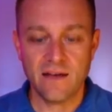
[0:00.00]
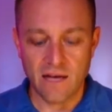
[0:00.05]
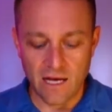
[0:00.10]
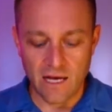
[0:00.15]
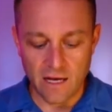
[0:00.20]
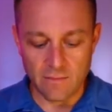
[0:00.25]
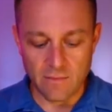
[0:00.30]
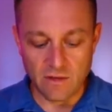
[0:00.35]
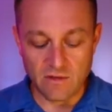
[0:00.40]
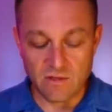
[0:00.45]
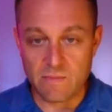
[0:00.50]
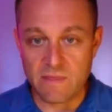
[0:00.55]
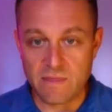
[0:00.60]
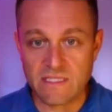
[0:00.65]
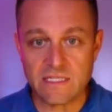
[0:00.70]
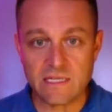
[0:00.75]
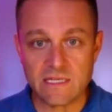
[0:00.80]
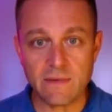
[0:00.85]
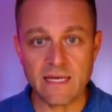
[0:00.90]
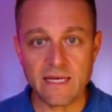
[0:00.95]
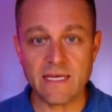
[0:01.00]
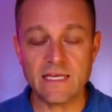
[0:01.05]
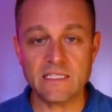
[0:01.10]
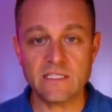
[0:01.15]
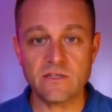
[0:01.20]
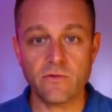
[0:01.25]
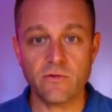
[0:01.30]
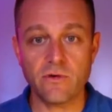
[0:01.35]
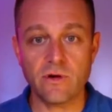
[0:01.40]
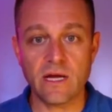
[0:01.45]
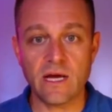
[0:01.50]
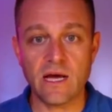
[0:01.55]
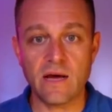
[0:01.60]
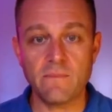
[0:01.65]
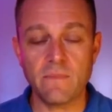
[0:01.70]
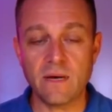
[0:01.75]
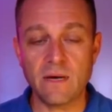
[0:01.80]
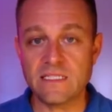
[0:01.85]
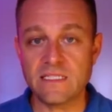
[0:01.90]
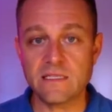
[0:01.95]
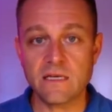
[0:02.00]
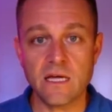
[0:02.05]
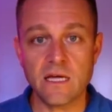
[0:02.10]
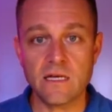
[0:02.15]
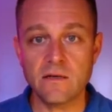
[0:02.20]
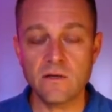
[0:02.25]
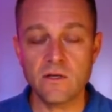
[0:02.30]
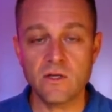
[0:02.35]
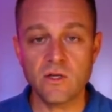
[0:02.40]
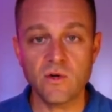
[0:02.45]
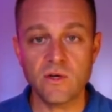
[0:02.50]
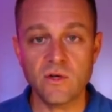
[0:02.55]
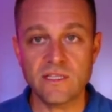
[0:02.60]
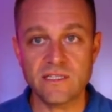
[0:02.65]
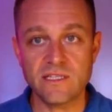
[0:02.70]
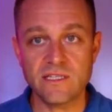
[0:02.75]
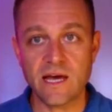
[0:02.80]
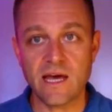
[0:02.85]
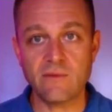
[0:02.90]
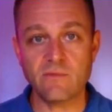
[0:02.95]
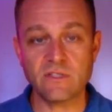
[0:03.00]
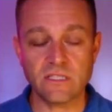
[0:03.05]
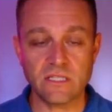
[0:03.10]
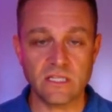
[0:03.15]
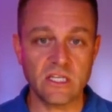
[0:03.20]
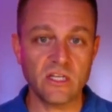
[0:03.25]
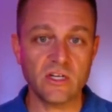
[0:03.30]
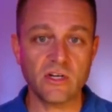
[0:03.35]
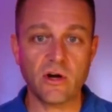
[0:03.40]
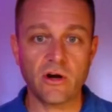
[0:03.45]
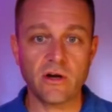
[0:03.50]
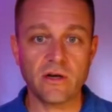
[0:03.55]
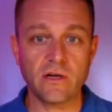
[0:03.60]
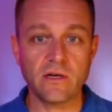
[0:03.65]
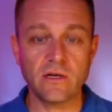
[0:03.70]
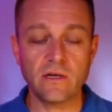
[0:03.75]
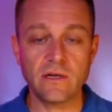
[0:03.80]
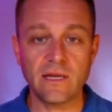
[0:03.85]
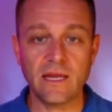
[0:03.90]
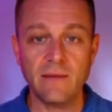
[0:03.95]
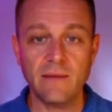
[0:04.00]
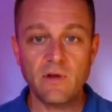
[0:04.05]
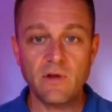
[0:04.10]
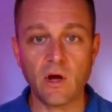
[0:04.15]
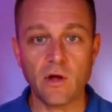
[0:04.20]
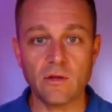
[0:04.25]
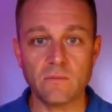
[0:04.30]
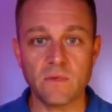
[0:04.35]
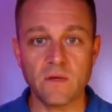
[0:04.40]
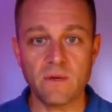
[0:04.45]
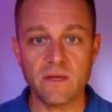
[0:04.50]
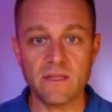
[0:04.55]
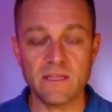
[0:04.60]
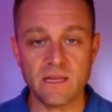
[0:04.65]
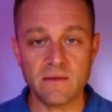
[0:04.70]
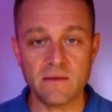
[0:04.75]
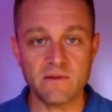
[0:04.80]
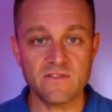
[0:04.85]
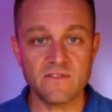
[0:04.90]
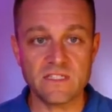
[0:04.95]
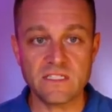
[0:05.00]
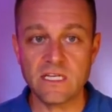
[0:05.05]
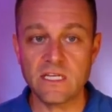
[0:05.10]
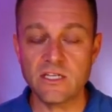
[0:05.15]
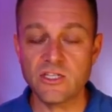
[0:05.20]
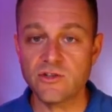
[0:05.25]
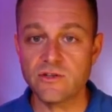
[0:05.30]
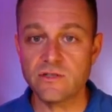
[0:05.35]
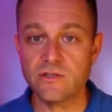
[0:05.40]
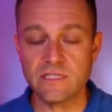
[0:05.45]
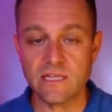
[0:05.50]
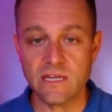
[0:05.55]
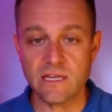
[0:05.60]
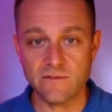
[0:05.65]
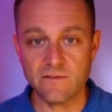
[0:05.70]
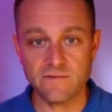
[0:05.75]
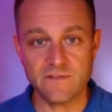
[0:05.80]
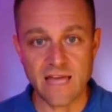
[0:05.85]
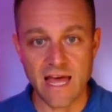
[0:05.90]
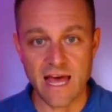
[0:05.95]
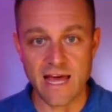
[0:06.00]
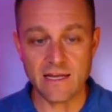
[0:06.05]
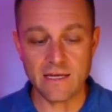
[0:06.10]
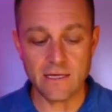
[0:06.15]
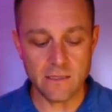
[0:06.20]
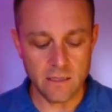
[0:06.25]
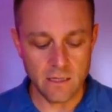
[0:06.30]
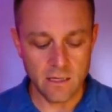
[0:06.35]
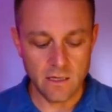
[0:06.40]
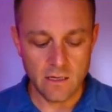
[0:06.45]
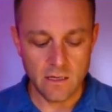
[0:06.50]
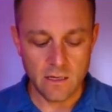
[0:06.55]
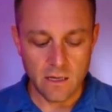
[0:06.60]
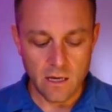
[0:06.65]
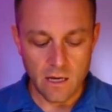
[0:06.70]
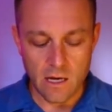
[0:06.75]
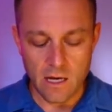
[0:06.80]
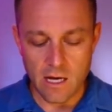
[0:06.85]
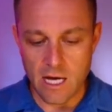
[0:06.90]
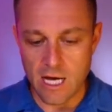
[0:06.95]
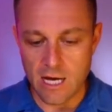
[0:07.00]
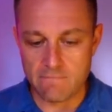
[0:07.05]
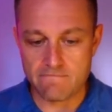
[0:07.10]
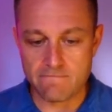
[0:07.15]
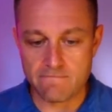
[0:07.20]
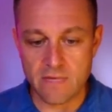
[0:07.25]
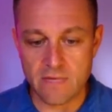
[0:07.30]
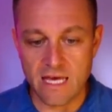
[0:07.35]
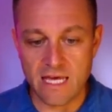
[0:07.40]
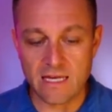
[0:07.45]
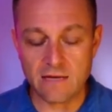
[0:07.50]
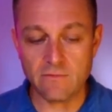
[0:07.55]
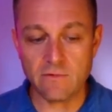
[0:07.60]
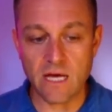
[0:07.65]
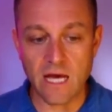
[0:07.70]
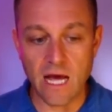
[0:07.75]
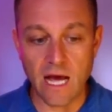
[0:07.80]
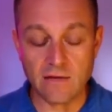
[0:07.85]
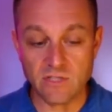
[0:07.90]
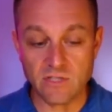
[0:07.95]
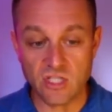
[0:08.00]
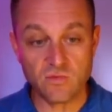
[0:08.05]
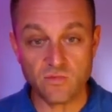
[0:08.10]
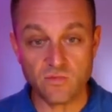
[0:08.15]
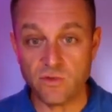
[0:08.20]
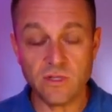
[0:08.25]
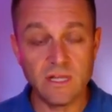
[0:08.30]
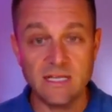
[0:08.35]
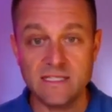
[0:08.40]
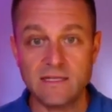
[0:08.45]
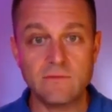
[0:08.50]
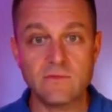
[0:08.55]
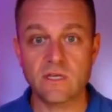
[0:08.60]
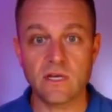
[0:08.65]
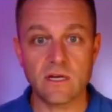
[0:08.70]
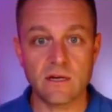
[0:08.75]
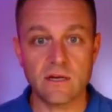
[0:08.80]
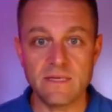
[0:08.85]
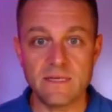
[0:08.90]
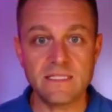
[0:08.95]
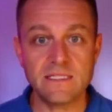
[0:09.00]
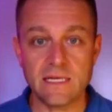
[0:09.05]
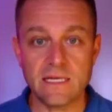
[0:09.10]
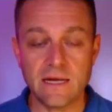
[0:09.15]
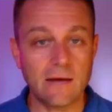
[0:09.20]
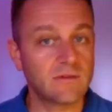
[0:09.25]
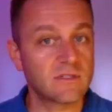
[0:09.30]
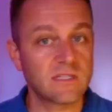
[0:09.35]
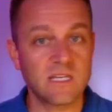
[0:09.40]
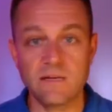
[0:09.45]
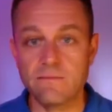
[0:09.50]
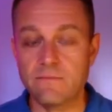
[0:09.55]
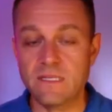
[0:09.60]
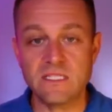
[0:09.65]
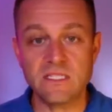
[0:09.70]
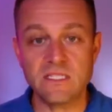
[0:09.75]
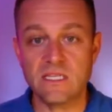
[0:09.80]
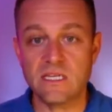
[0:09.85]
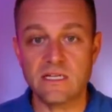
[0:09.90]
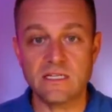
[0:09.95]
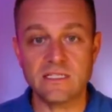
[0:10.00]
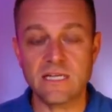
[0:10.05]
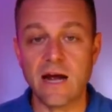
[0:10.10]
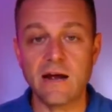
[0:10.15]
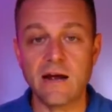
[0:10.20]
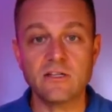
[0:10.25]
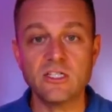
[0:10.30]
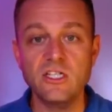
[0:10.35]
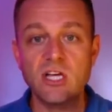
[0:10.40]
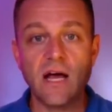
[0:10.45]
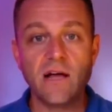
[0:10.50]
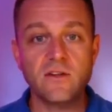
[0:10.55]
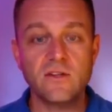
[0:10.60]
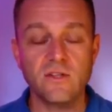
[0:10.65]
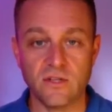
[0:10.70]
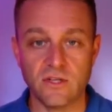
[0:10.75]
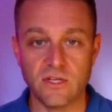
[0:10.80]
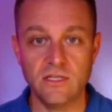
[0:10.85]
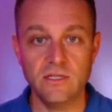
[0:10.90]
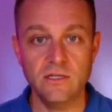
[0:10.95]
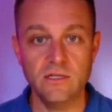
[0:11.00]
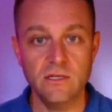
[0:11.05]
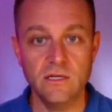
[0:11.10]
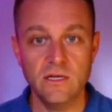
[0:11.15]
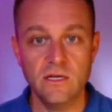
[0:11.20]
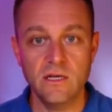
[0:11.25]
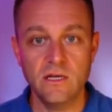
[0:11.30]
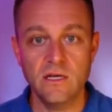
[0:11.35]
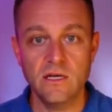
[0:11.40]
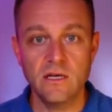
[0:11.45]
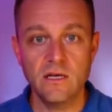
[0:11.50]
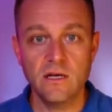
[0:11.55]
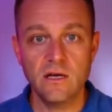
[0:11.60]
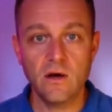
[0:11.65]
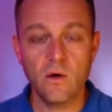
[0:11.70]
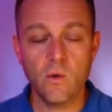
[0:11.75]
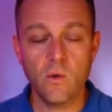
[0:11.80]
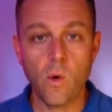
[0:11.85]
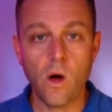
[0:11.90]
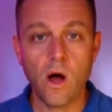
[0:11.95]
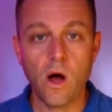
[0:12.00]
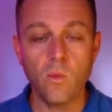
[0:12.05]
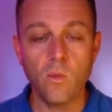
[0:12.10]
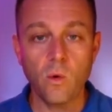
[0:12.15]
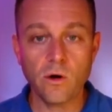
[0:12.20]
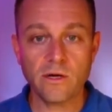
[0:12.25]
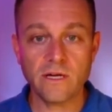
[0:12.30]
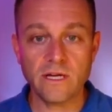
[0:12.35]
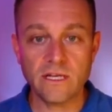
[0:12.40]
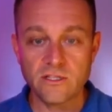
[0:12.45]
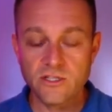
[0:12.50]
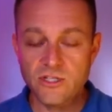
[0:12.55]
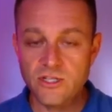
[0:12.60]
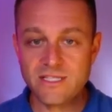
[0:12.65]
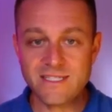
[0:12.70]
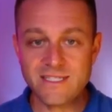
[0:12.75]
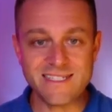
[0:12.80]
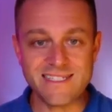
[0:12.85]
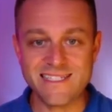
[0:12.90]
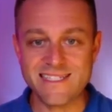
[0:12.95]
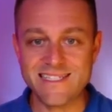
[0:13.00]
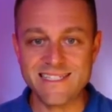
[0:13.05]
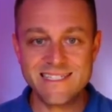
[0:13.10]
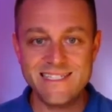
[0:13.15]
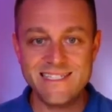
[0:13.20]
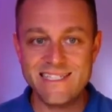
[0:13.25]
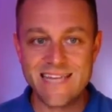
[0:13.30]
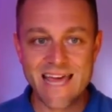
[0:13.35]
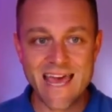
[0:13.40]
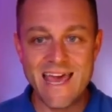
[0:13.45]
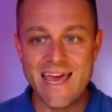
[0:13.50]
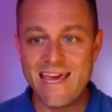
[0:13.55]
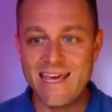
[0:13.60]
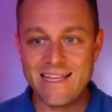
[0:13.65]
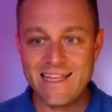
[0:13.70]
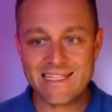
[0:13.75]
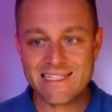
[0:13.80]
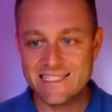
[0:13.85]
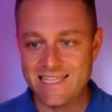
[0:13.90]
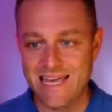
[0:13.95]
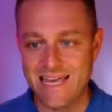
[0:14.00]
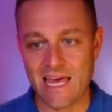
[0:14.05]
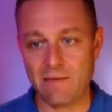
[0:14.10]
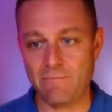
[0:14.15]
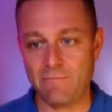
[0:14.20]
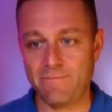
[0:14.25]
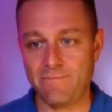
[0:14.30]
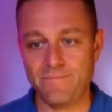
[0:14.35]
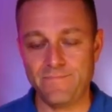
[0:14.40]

Um, I was missing my kids growing up. My son, who at the time was in kindergarten, kept calling me by the name of his teacher instead of daddy. Um, and it, I just realized going to miss it. I was going to miss the entire childhood while working just to stay the same.